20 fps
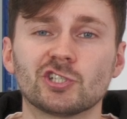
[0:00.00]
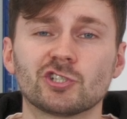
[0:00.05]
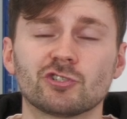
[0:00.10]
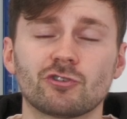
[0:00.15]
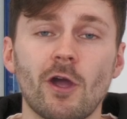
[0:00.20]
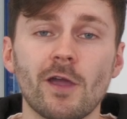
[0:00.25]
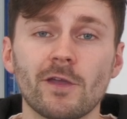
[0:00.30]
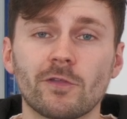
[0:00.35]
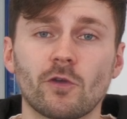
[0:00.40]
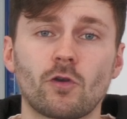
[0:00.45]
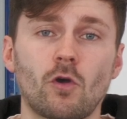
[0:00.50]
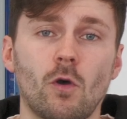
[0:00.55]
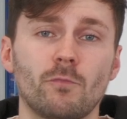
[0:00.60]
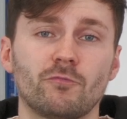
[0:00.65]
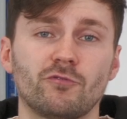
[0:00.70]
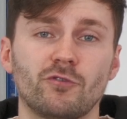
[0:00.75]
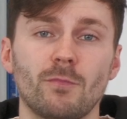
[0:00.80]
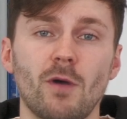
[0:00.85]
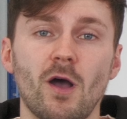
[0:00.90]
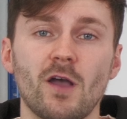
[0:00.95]
strikes a
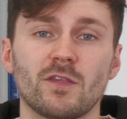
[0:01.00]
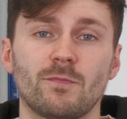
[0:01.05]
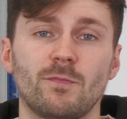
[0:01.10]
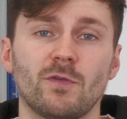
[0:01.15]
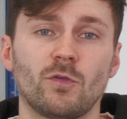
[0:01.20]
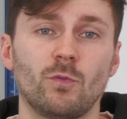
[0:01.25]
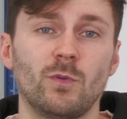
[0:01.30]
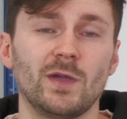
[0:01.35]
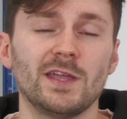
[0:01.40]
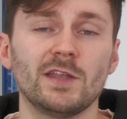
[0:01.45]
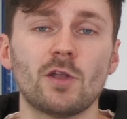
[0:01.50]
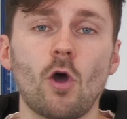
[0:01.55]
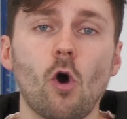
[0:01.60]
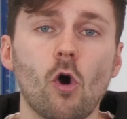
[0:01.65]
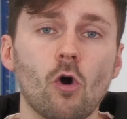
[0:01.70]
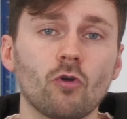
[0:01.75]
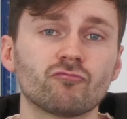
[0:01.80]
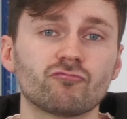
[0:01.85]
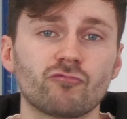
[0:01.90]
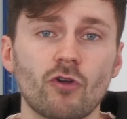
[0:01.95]
compromise between
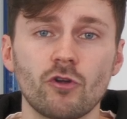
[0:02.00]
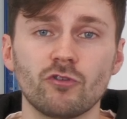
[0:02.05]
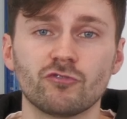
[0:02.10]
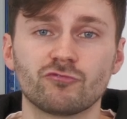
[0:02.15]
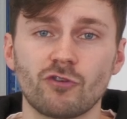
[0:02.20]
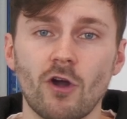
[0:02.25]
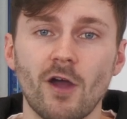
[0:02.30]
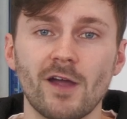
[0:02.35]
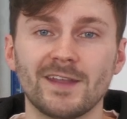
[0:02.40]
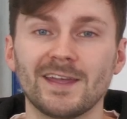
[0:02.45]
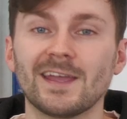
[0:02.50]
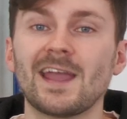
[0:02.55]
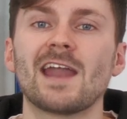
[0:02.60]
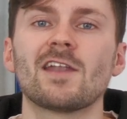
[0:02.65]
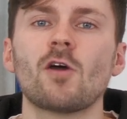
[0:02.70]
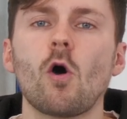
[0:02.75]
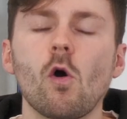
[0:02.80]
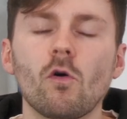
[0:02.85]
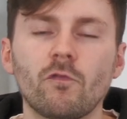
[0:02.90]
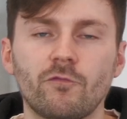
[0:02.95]
on-road riding and
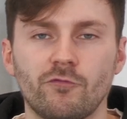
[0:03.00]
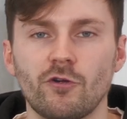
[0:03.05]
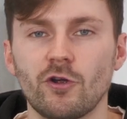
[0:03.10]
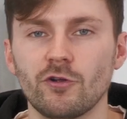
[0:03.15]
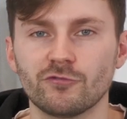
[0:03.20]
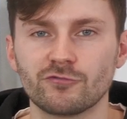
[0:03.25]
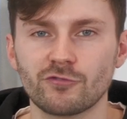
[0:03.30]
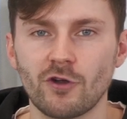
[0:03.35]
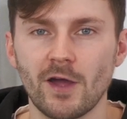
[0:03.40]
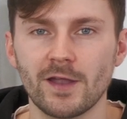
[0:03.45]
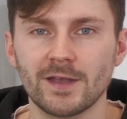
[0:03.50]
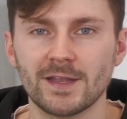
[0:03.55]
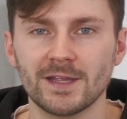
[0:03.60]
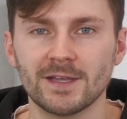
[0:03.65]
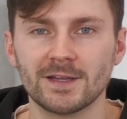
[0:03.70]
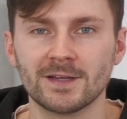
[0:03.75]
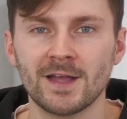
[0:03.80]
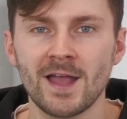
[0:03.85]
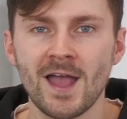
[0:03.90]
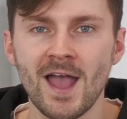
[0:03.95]
off-road
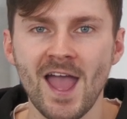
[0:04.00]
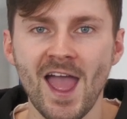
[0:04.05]
riding.